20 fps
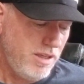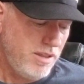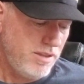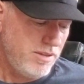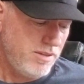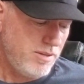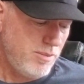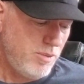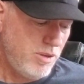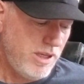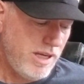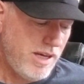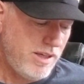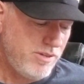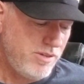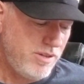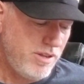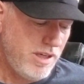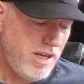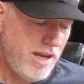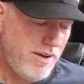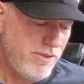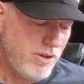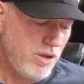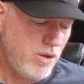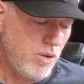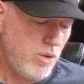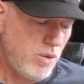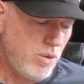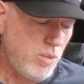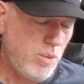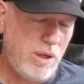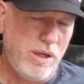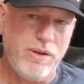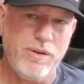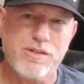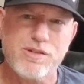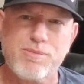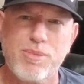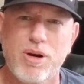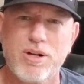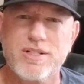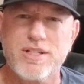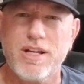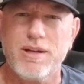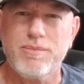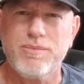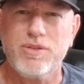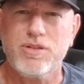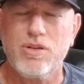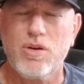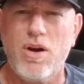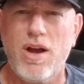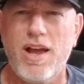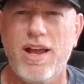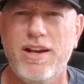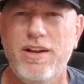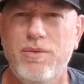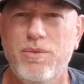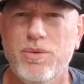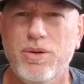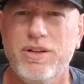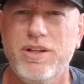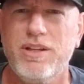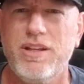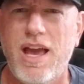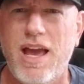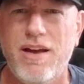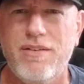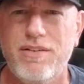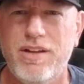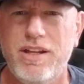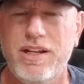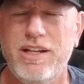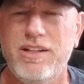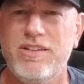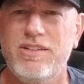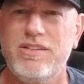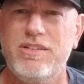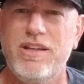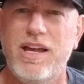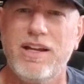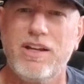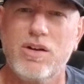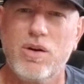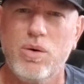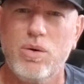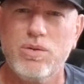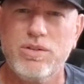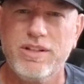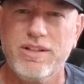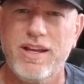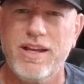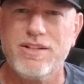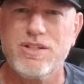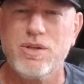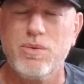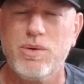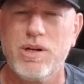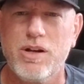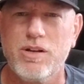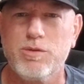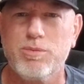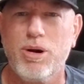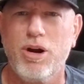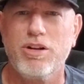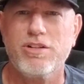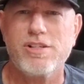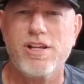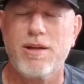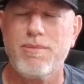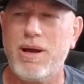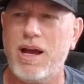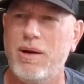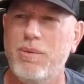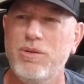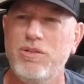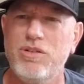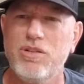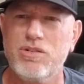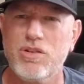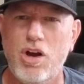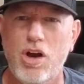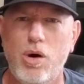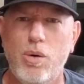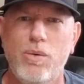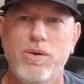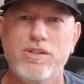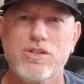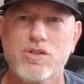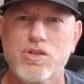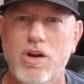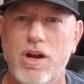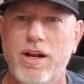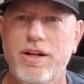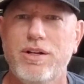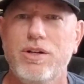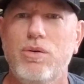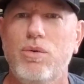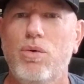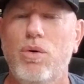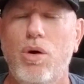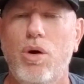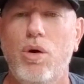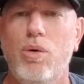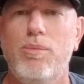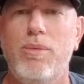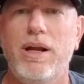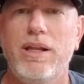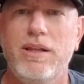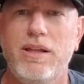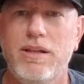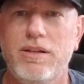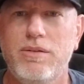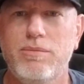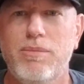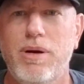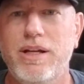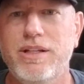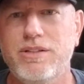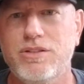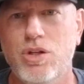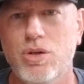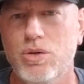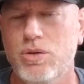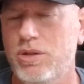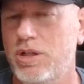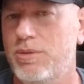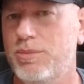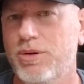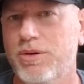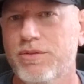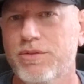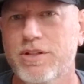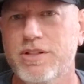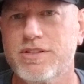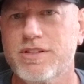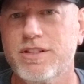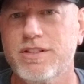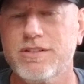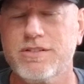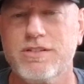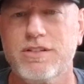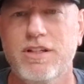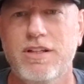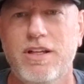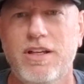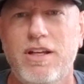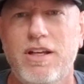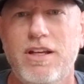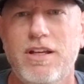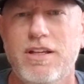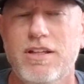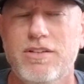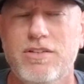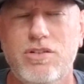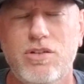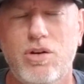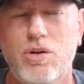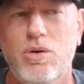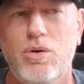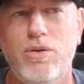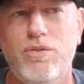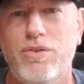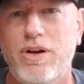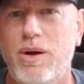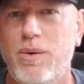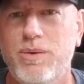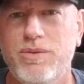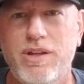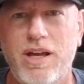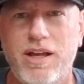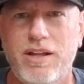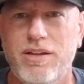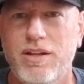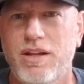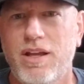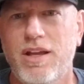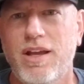Someone asked, did I have a goal while I was part-time? So I didn't really have any set goal to get to when I was part-time. I was just always trying to grow my total number of listings. So if I was at